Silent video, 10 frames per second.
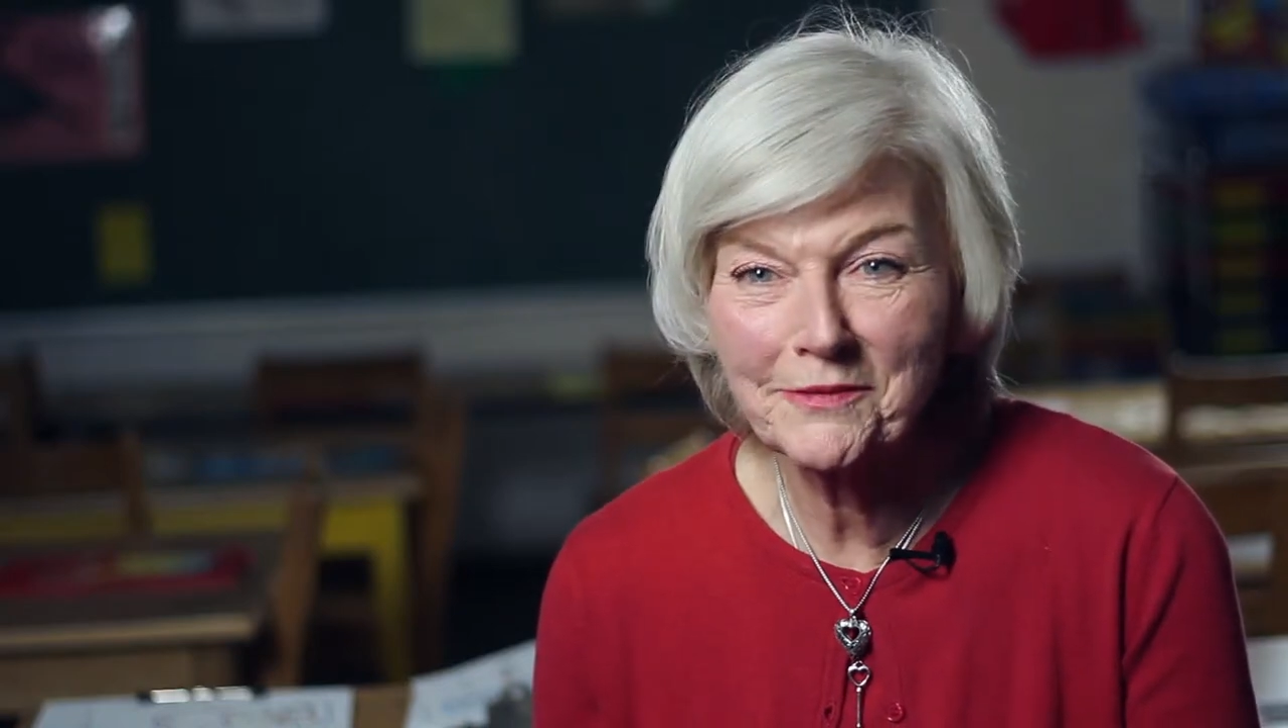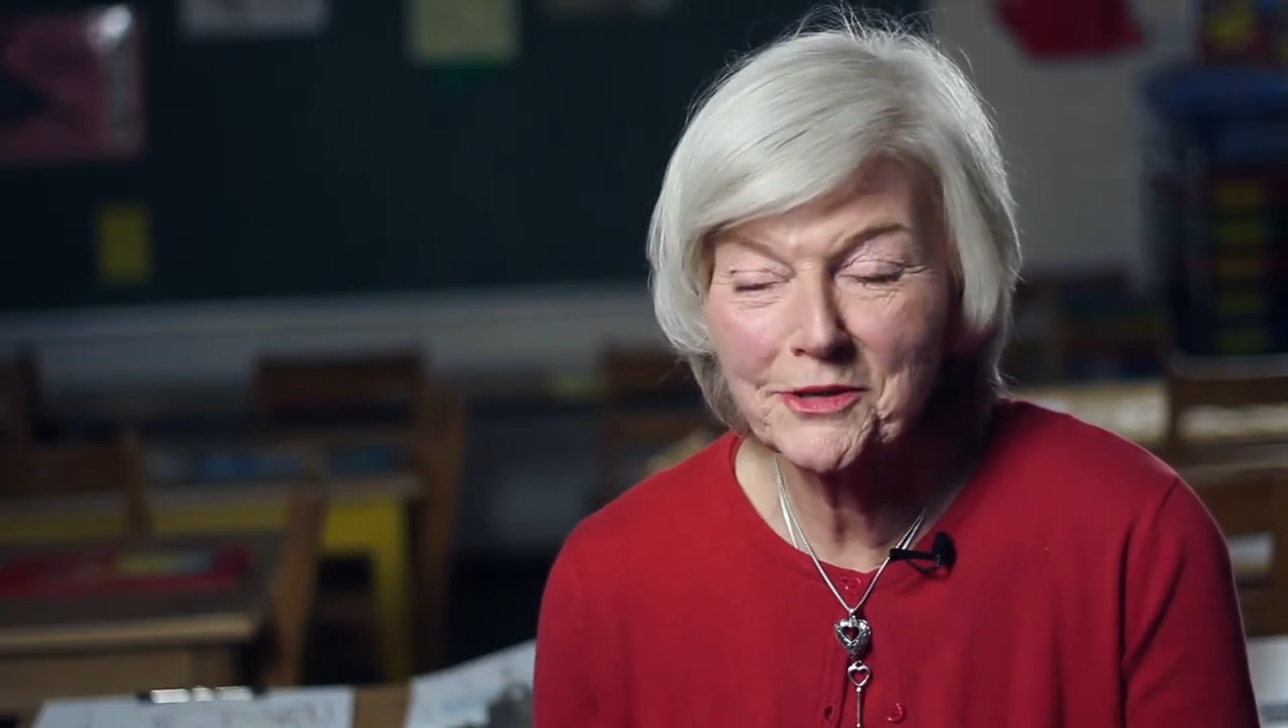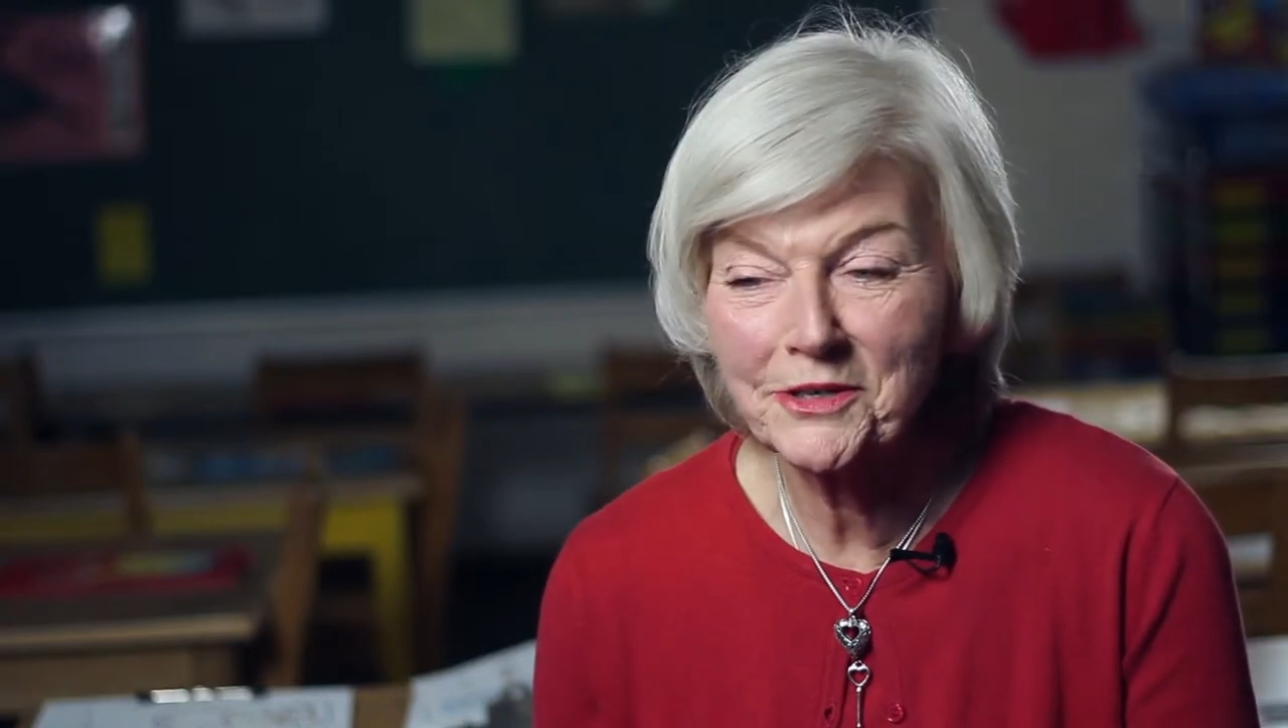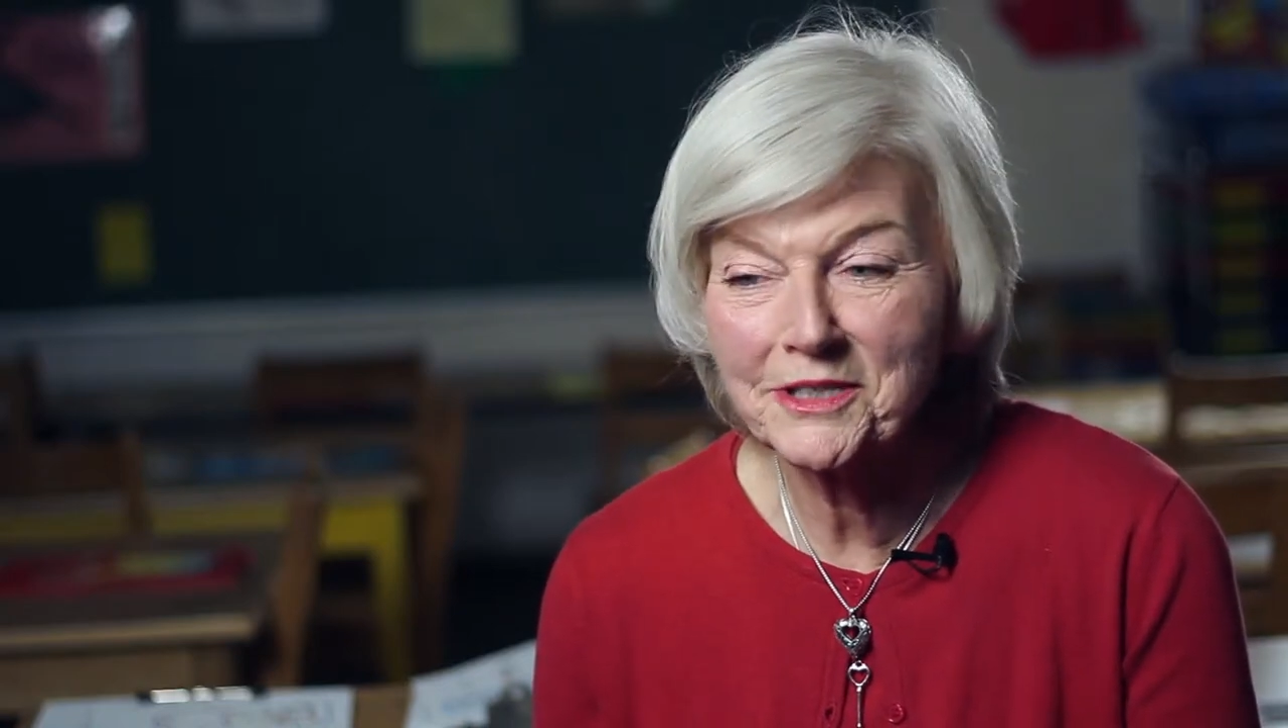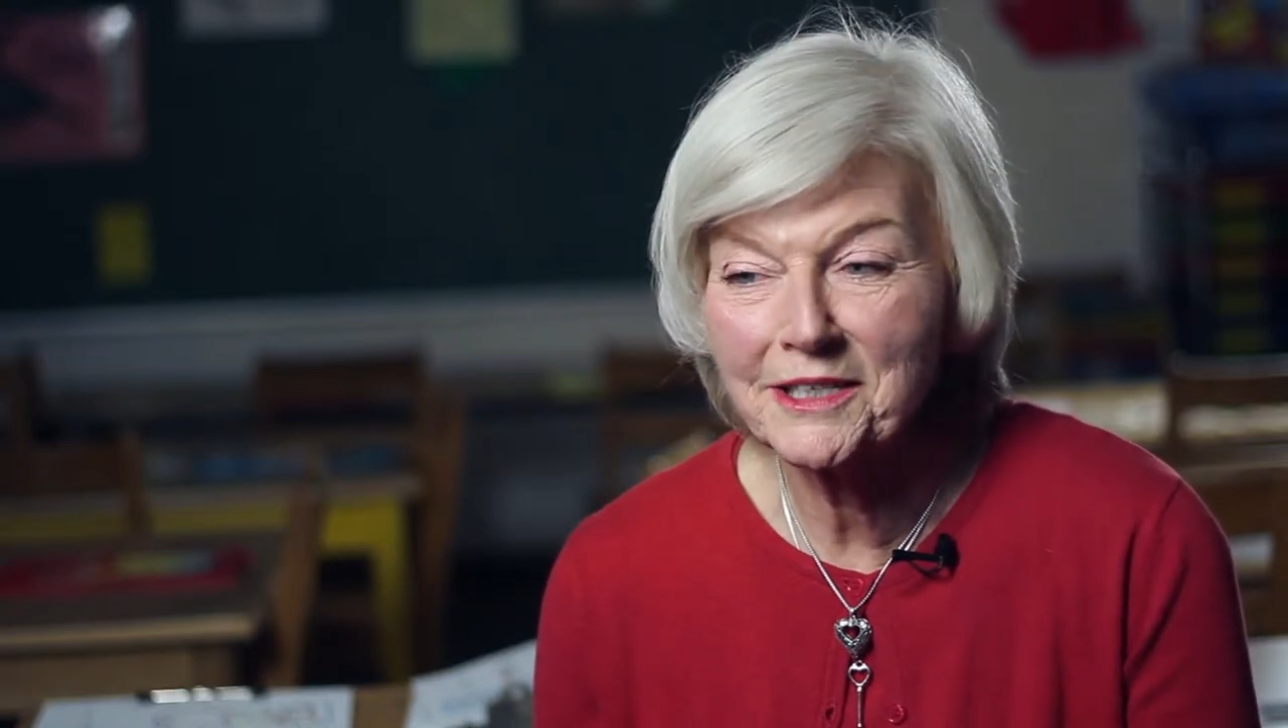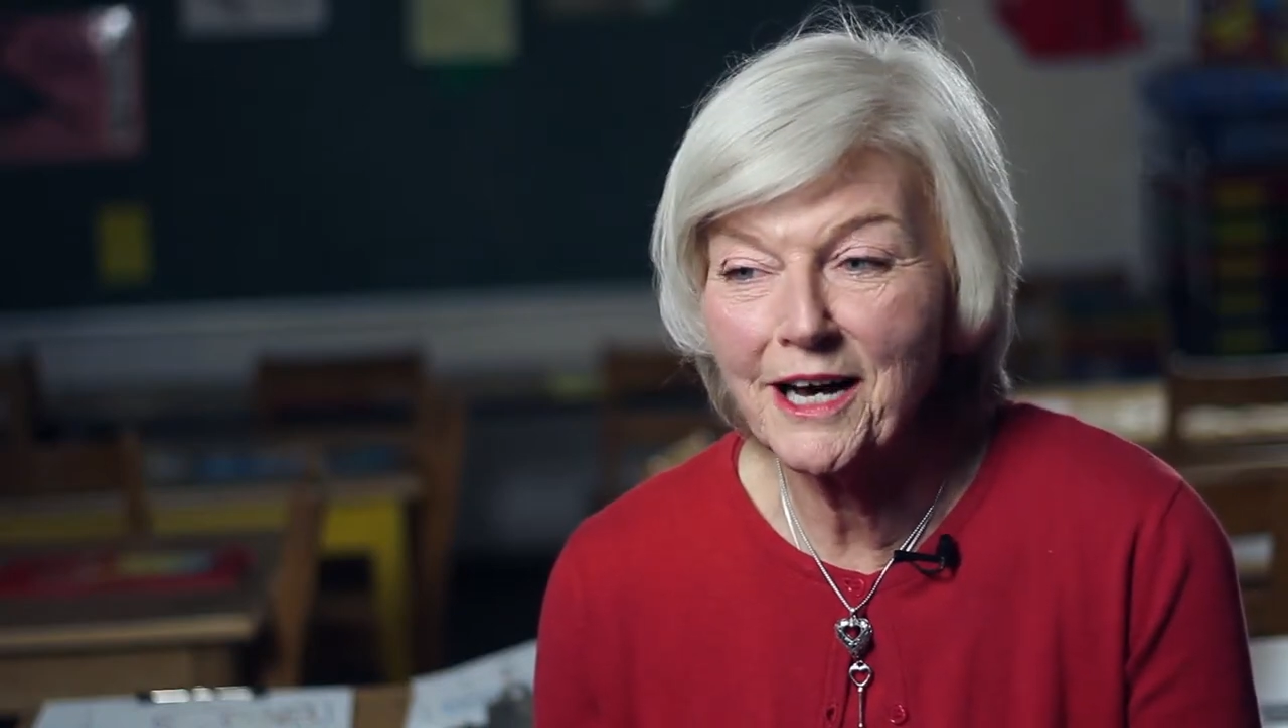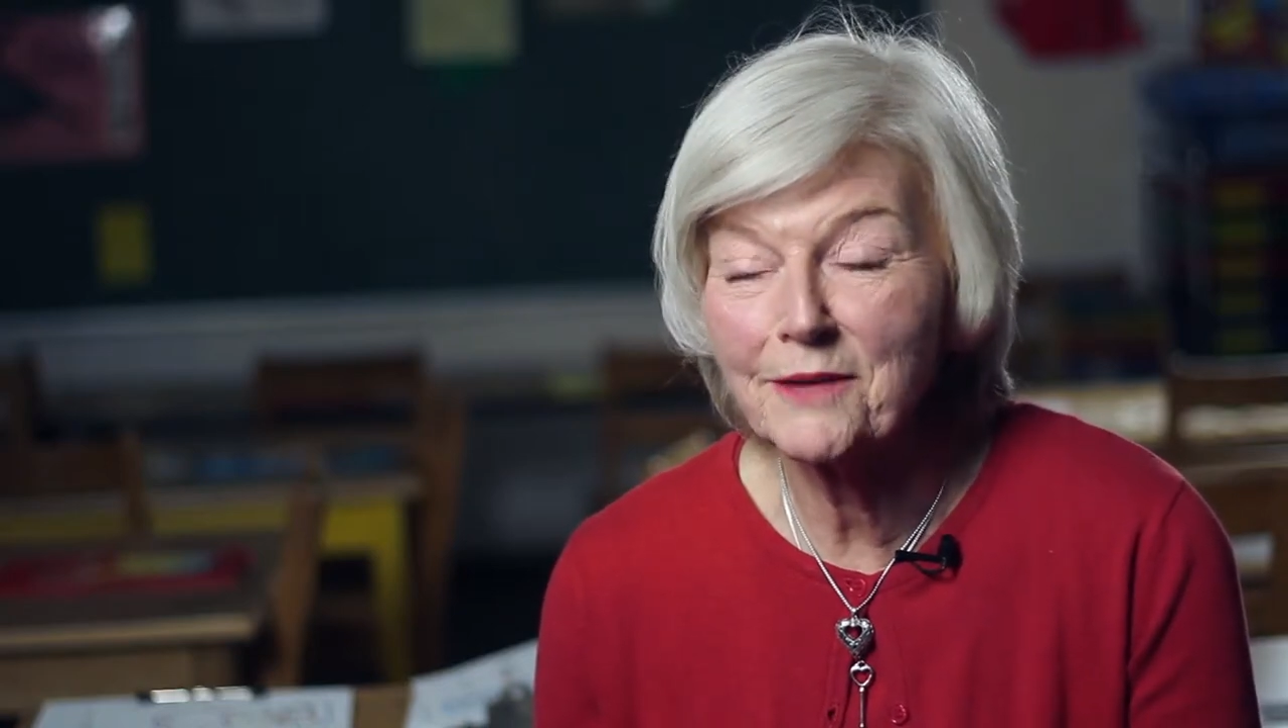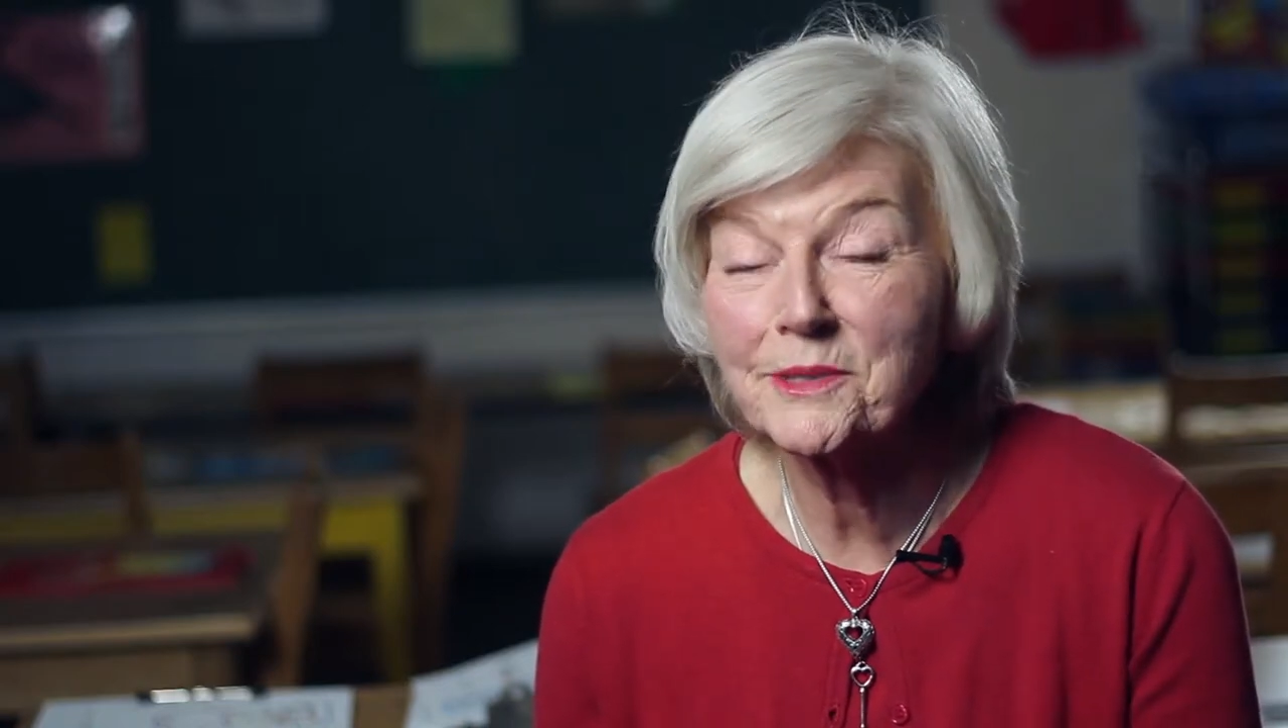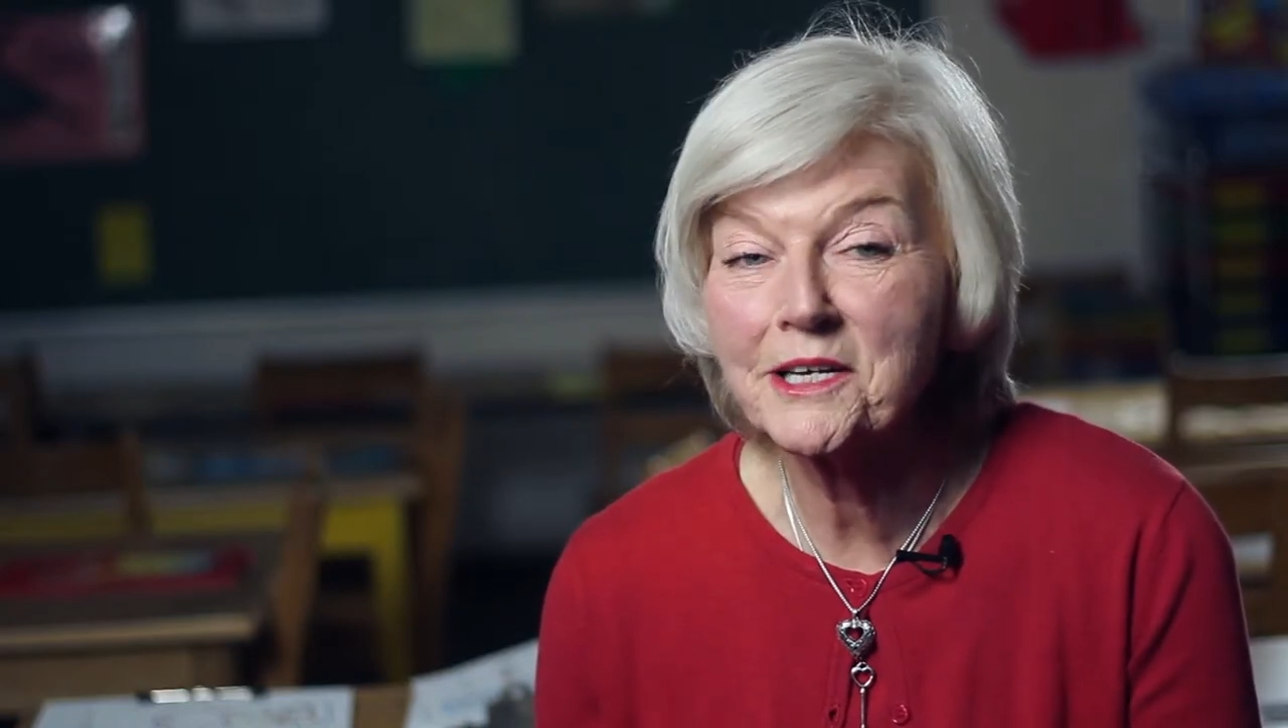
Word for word: have learned a lot